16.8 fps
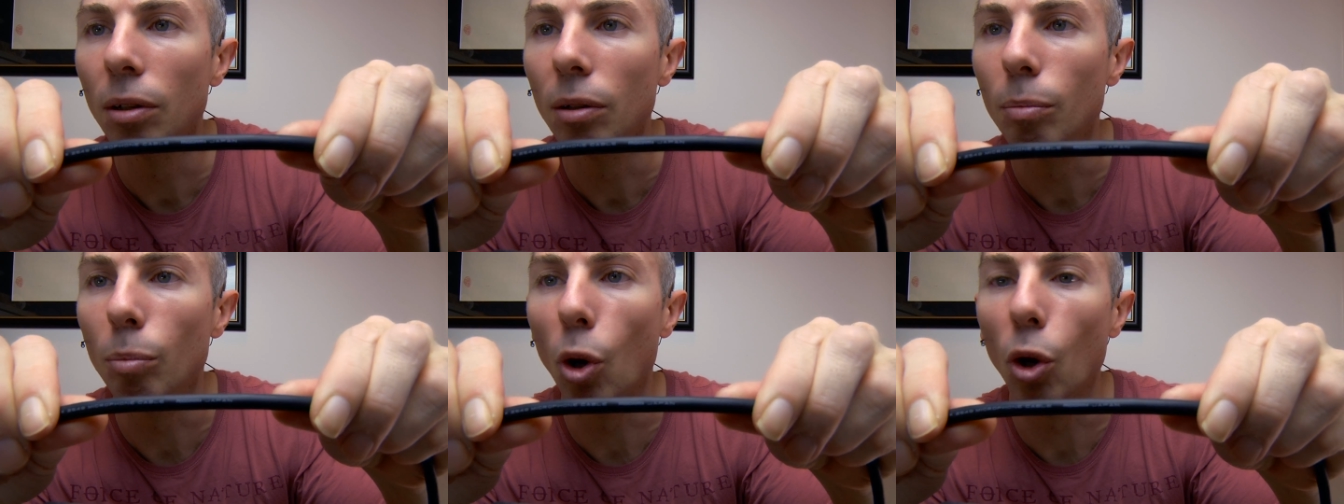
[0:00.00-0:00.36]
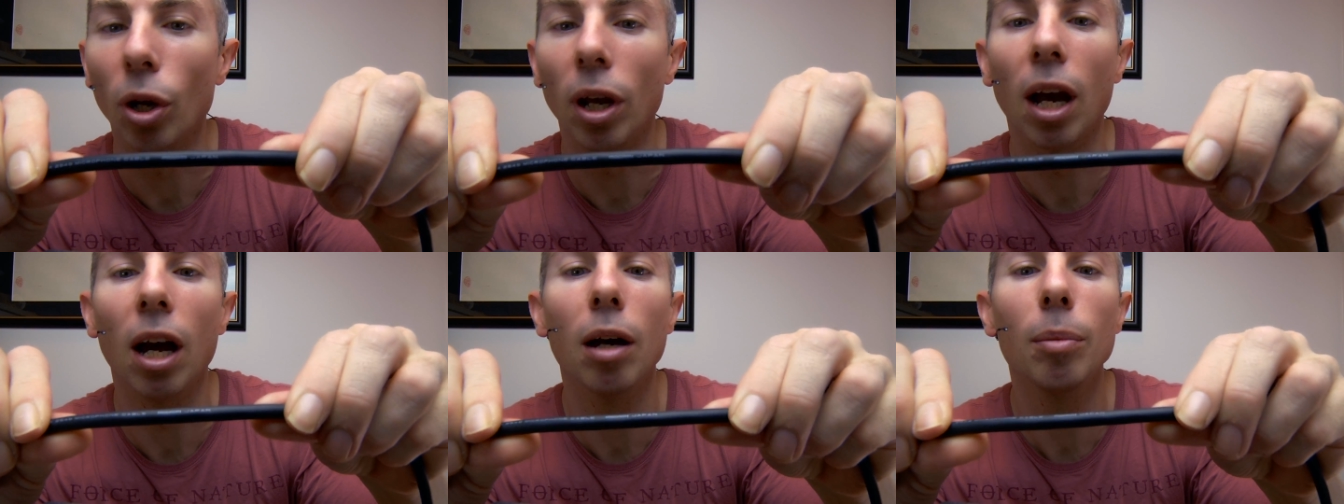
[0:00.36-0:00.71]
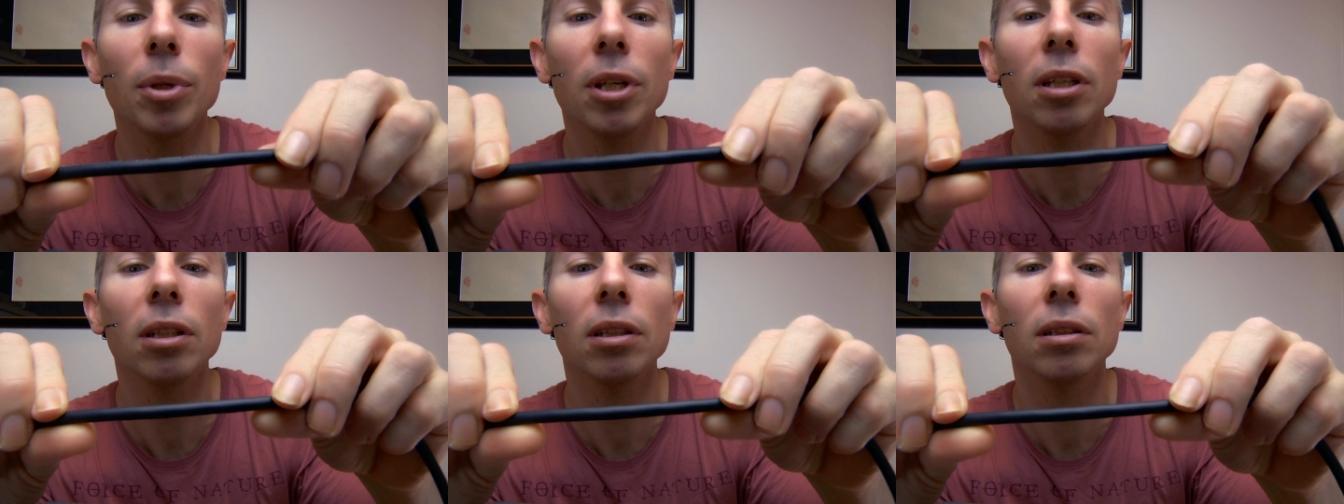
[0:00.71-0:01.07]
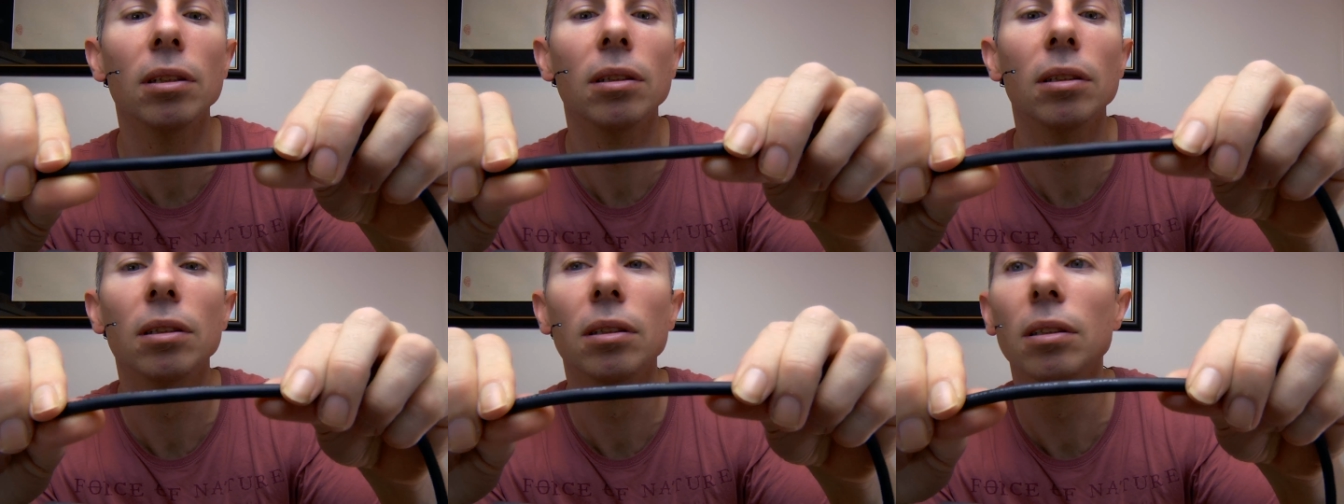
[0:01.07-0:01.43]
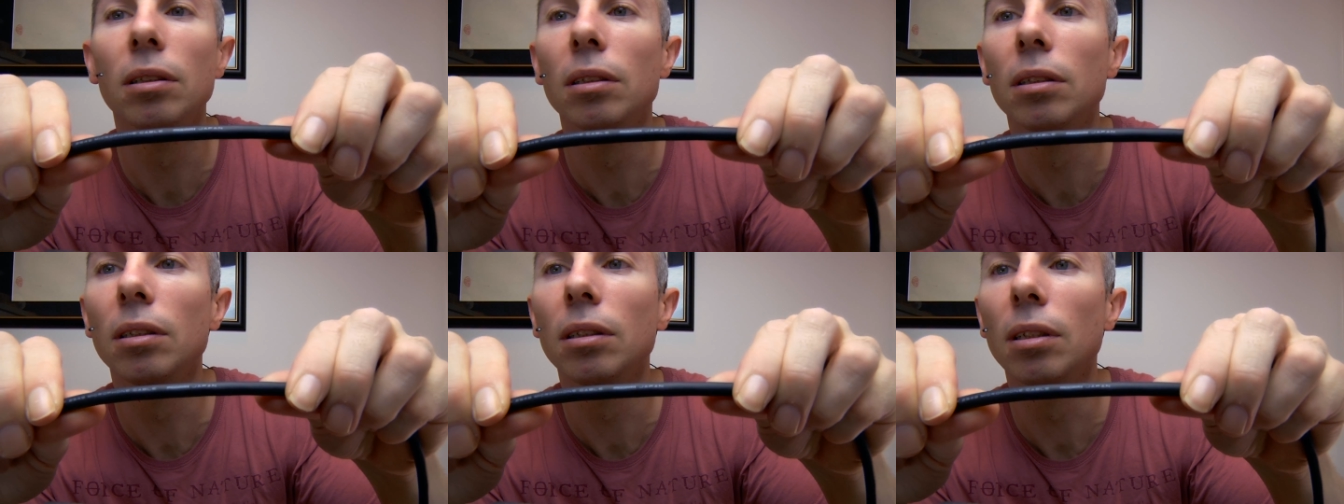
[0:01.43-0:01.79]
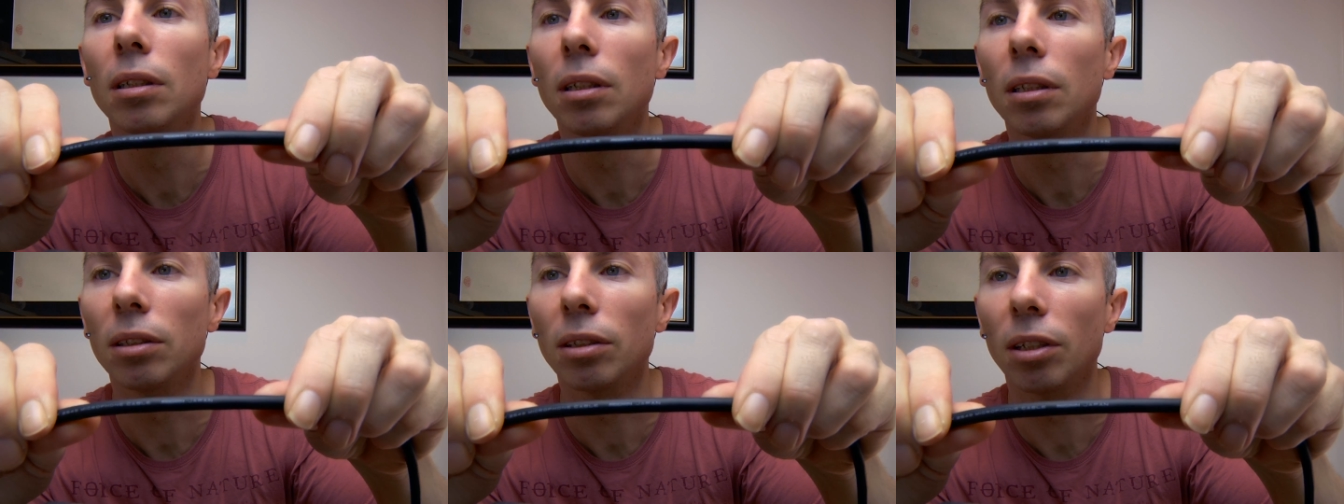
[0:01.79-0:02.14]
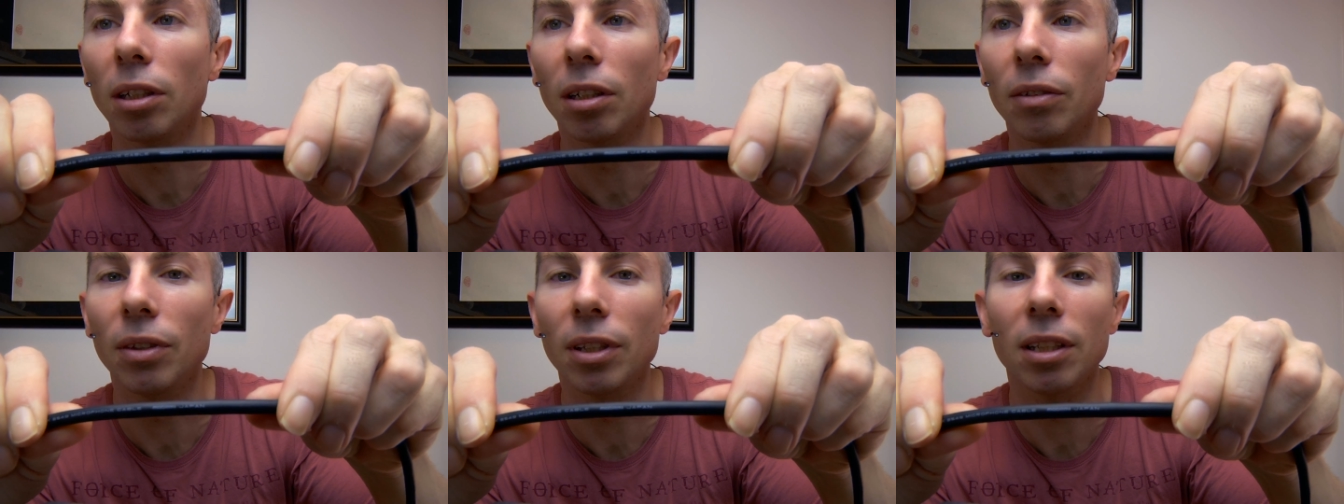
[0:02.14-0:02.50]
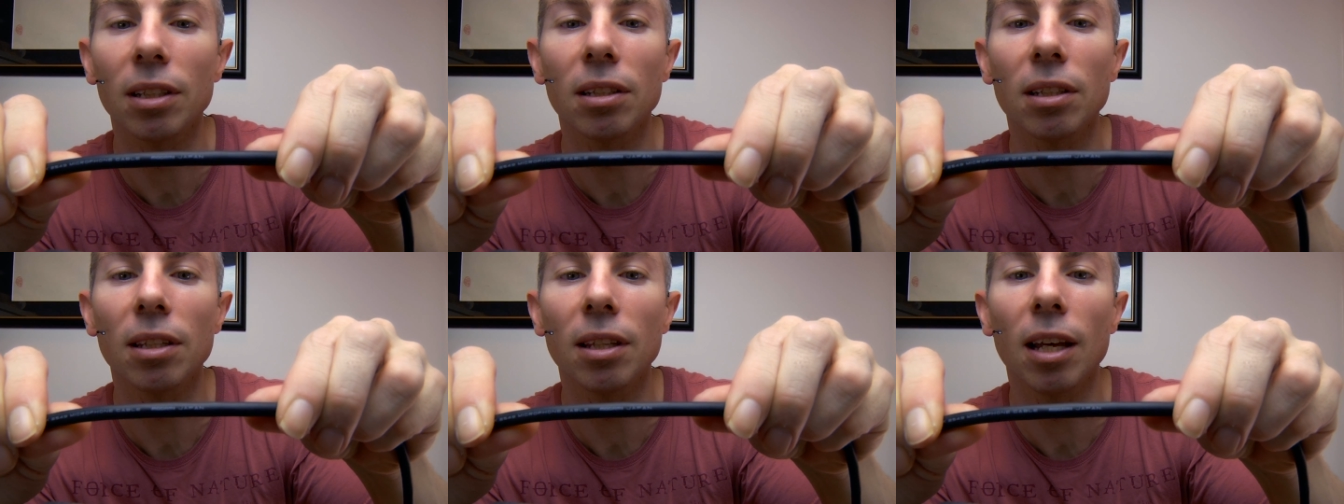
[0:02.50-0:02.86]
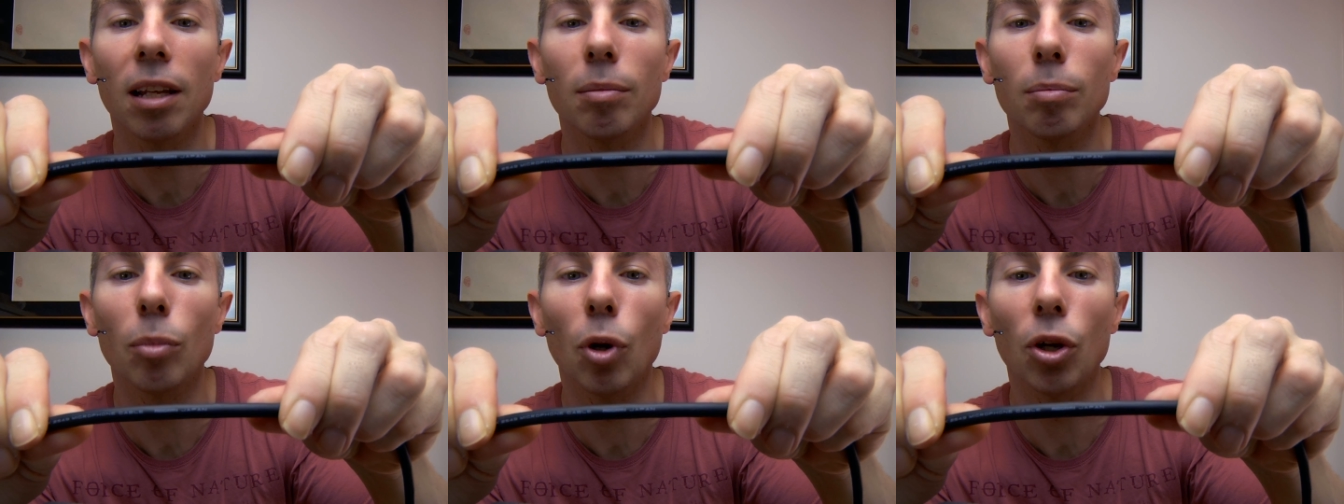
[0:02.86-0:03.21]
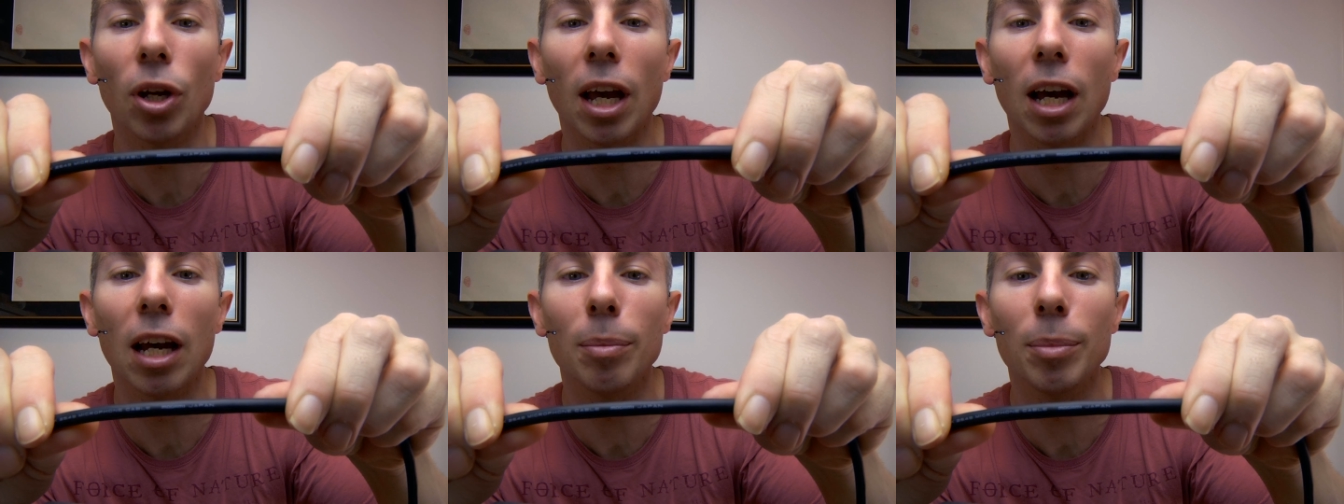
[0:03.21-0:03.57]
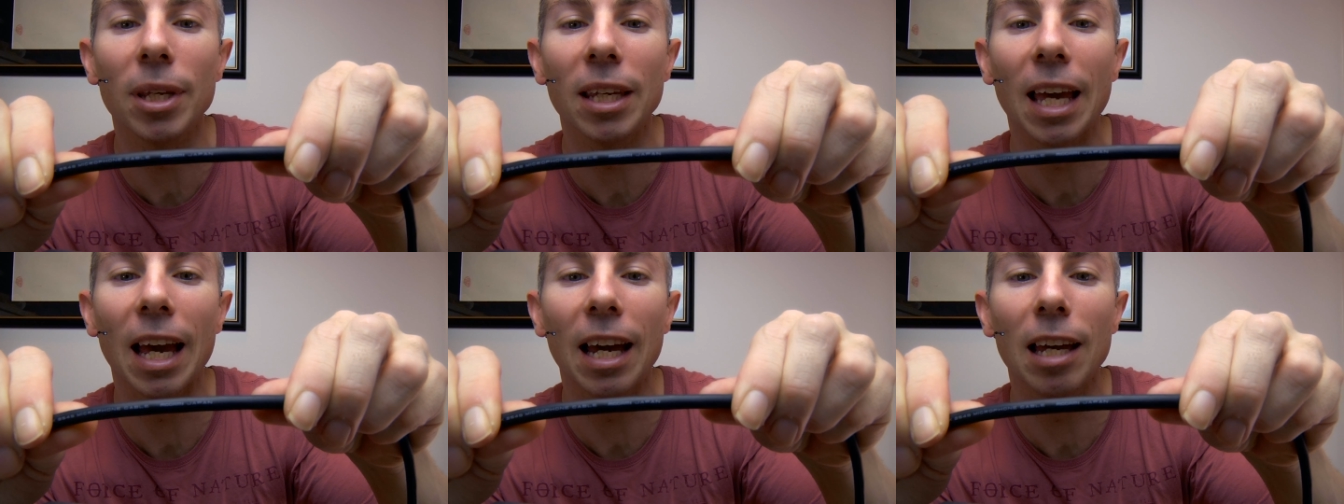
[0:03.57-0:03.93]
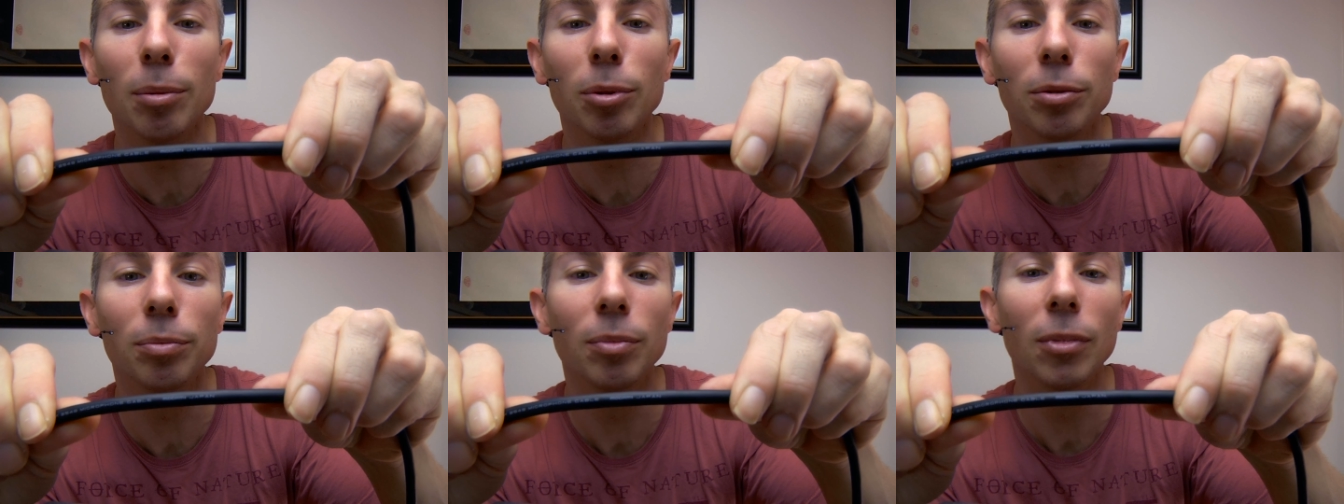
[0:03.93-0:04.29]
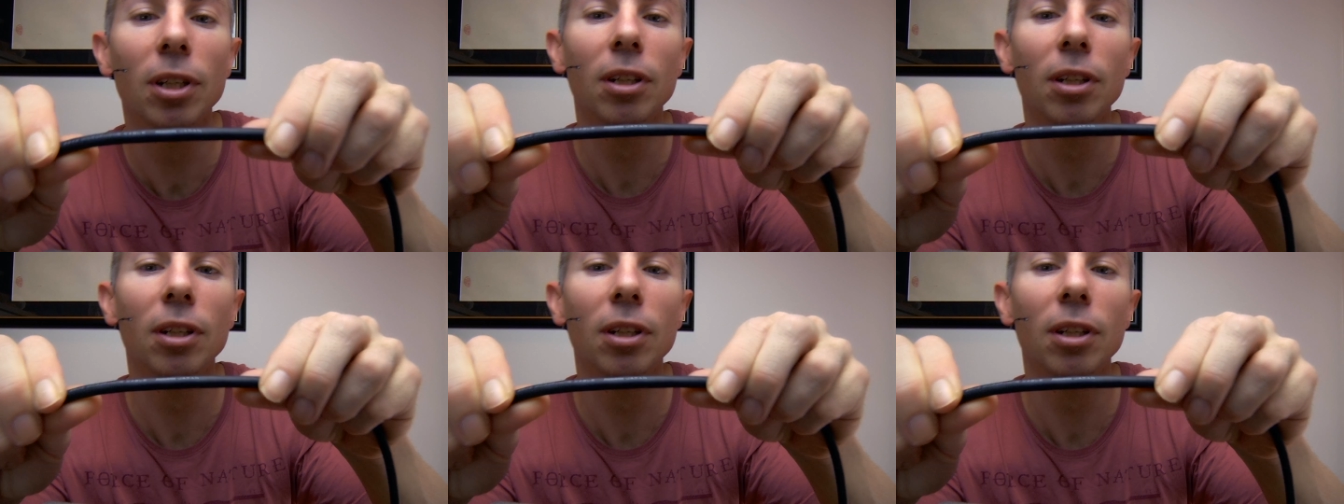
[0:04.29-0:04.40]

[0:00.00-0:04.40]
Mogami, don't know if you can see that, Mogami cable